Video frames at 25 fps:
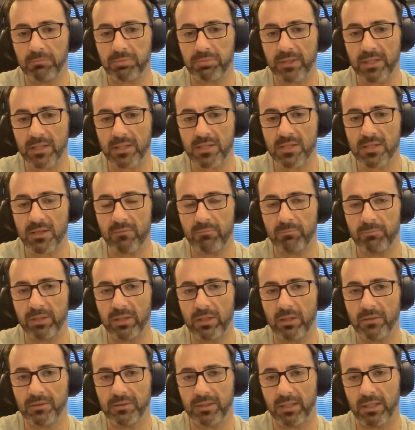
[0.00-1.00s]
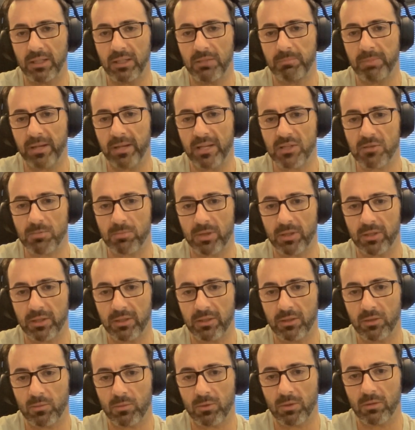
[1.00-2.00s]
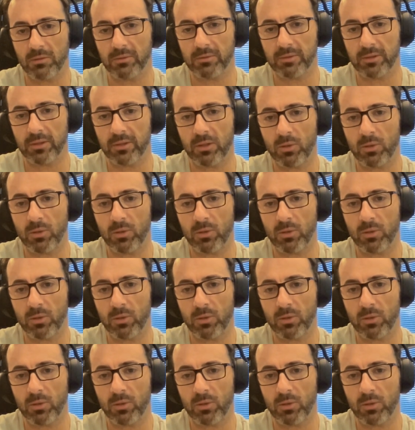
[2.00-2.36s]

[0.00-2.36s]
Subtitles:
impressive beyond any benchmark in the world.